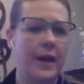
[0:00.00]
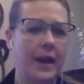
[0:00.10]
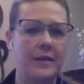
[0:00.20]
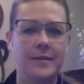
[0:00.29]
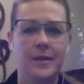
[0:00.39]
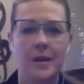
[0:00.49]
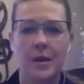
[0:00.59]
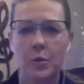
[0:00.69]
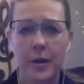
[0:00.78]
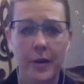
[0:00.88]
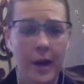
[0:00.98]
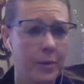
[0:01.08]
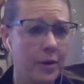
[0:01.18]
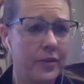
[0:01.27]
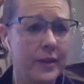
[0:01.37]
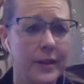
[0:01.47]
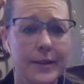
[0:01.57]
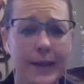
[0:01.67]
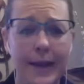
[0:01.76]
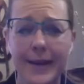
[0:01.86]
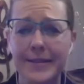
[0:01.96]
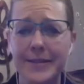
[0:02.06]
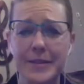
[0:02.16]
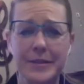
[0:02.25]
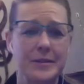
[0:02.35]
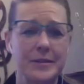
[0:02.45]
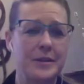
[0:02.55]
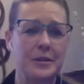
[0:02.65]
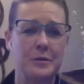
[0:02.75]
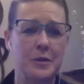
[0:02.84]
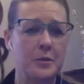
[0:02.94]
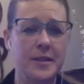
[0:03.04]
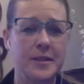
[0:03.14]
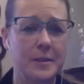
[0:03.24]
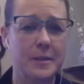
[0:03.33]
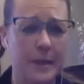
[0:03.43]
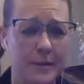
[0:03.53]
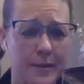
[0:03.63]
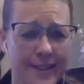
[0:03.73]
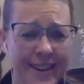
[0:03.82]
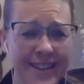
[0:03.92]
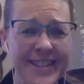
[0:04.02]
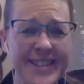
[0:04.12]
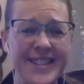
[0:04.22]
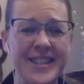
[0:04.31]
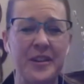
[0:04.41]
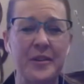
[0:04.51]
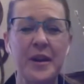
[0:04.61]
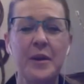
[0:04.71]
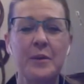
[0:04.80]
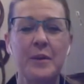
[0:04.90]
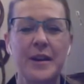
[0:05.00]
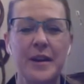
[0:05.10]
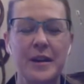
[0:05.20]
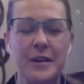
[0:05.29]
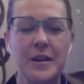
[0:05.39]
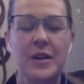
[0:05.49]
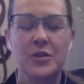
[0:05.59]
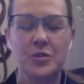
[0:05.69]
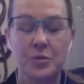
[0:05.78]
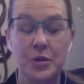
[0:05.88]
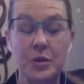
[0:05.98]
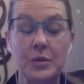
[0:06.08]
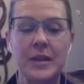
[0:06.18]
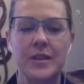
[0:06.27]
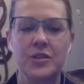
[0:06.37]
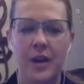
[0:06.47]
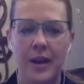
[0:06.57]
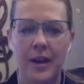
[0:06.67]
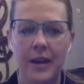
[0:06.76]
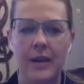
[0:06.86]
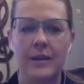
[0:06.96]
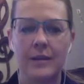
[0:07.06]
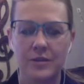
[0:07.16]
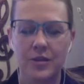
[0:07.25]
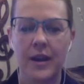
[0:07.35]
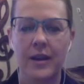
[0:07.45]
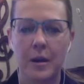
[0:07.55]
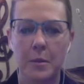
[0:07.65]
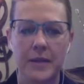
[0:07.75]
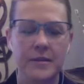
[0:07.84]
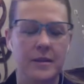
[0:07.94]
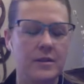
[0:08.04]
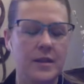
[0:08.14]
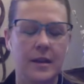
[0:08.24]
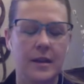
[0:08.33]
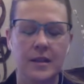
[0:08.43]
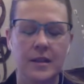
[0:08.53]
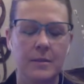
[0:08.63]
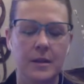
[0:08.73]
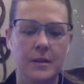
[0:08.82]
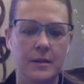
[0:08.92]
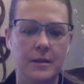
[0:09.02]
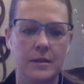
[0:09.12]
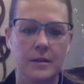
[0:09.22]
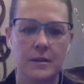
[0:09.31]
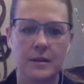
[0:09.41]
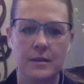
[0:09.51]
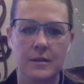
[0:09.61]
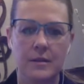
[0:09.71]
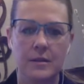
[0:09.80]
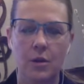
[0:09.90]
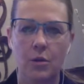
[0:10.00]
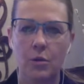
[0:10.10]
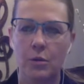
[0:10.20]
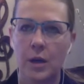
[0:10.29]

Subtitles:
And we're not perfect, and you know, no system is. So we are truly trying our best. Yeah. Our tech team is so.